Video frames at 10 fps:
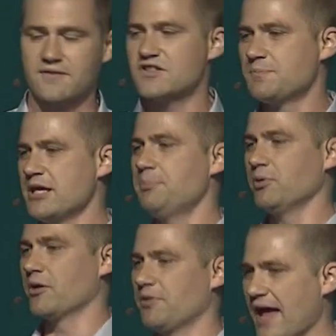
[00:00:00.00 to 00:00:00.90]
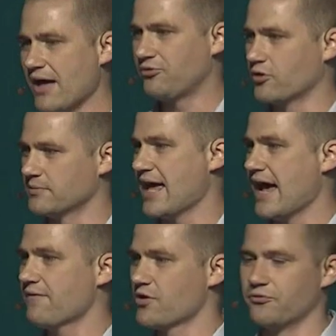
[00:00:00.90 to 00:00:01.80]
It gives people a platform to
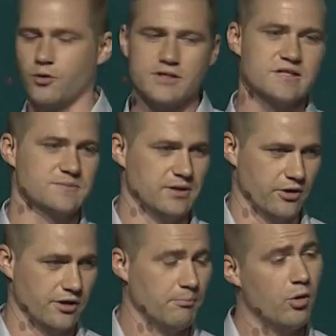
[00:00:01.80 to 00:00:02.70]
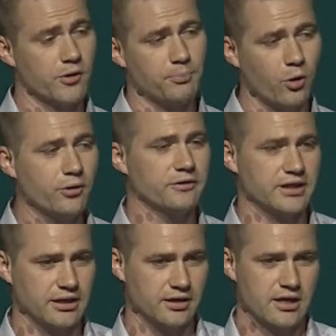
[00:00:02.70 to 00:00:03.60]
have their voices be heard. And more
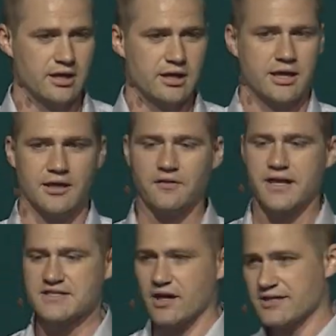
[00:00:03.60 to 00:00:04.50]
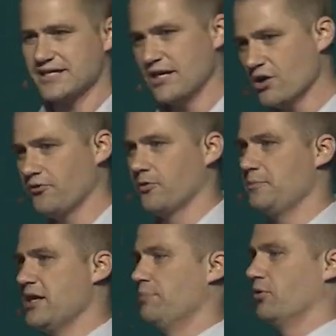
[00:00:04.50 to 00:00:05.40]
importantly, it lets us hear from
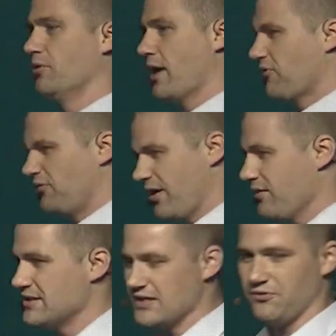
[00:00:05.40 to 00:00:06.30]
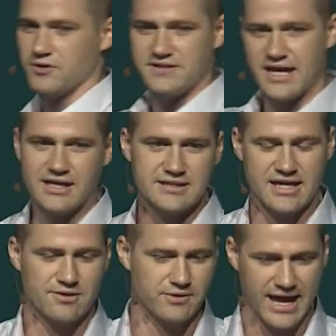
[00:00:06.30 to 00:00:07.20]
people who have a very different
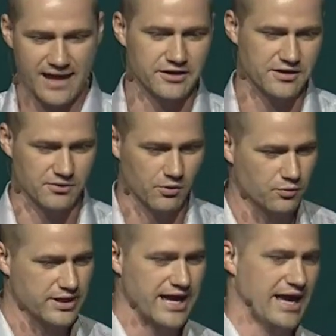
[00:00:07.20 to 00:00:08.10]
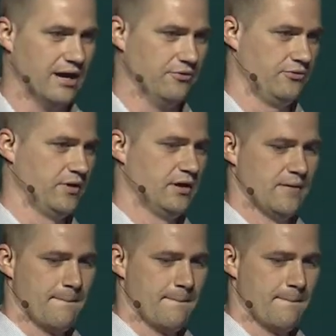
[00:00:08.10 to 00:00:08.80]
day-to-day reality than what we have.